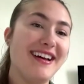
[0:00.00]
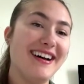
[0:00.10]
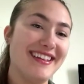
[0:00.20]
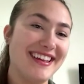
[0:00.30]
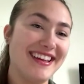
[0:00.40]

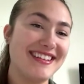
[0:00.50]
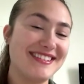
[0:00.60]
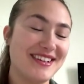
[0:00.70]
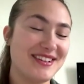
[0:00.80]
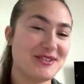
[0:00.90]
I think
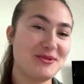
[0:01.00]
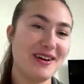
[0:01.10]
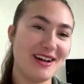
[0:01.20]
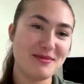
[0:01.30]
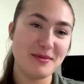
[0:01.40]
his other
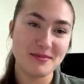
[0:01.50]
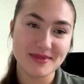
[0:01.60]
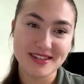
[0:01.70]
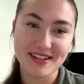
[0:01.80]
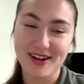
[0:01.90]
two
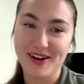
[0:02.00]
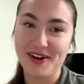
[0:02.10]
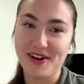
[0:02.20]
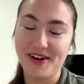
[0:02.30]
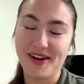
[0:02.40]
albums
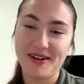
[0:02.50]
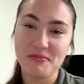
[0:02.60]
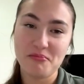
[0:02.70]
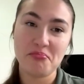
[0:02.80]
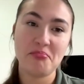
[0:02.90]
are
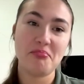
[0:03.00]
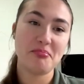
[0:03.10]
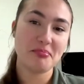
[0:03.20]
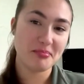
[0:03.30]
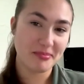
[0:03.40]

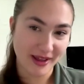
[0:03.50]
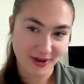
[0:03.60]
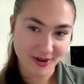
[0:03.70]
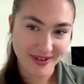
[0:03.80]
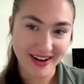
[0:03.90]

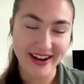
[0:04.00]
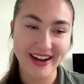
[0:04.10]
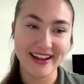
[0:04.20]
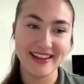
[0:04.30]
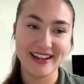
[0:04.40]
better.
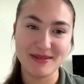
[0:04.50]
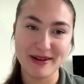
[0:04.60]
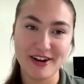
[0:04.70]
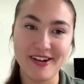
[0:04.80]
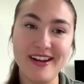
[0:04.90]
I liked
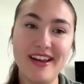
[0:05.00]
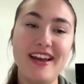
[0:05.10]
better.